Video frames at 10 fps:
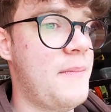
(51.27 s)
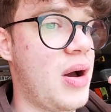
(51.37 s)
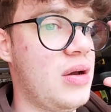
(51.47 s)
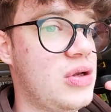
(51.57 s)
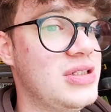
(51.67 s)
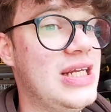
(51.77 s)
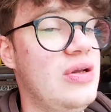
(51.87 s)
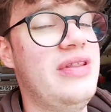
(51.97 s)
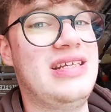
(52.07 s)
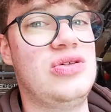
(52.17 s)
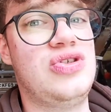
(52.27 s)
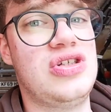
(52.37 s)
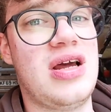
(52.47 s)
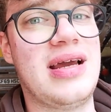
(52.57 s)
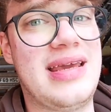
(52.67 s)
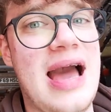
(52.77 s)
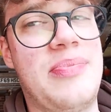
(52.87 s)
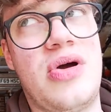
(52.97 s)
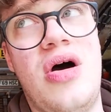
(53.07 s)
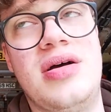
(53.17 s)
But considering this was just like a
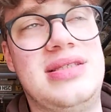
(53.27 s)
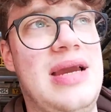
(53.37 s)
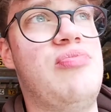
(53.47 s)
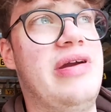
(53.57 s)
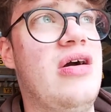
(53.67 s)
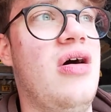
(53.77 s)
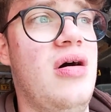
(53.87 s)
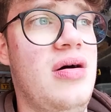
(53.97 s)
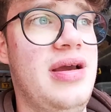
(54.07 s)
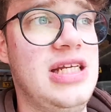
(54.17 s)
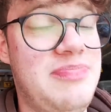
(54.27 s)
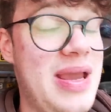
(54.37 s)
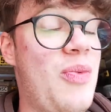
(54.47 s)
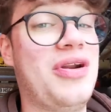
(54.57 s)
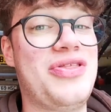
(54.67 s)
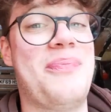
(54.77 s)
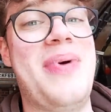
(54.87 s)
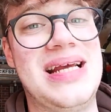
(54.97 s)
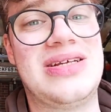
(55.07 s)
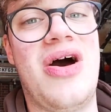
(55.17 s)
gap car, a temporary car, it's been one of the
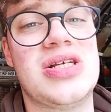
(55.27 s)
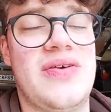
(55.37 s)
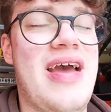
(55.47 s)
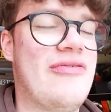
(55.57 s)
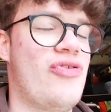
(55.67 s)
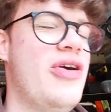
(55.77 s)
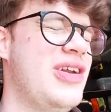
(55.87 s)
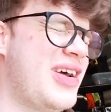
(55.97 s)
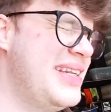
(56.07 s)
best cars I've ever owned, and I